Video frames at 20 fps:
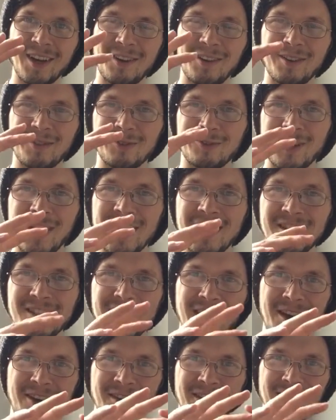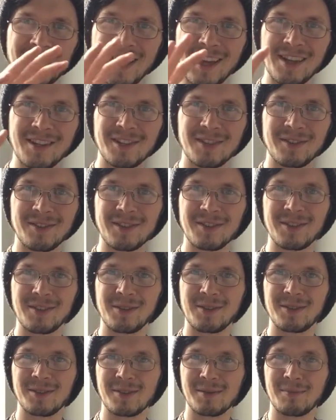rain down and enter into
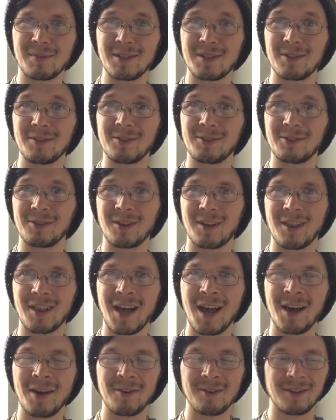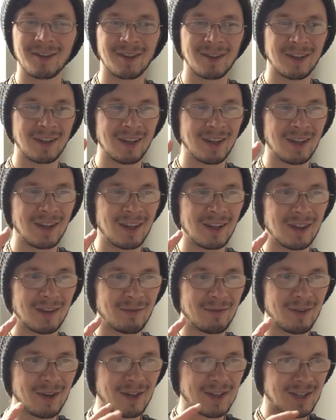this material cloud, the
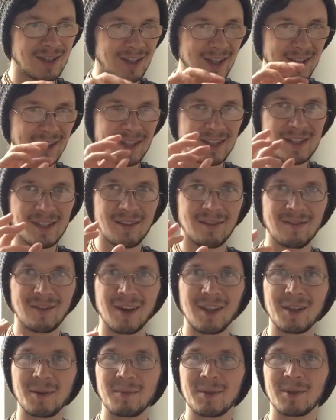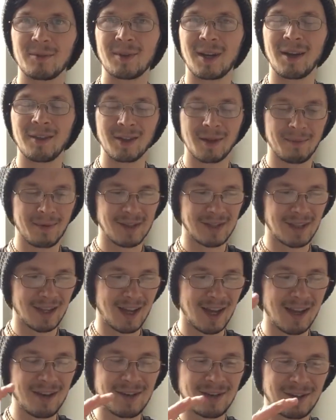first thing that's enveloped around them as they
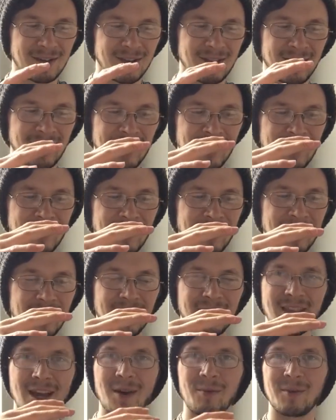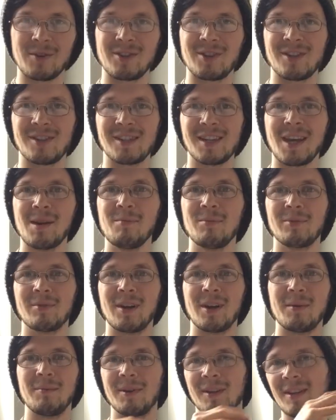enter that which is
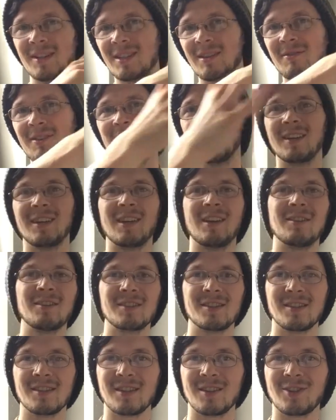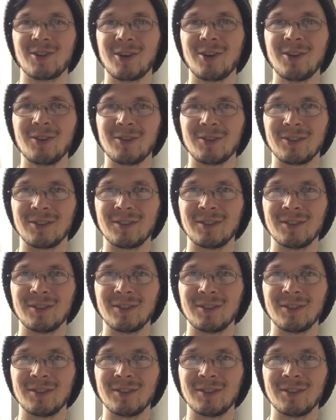temporary, because everything else is eternal,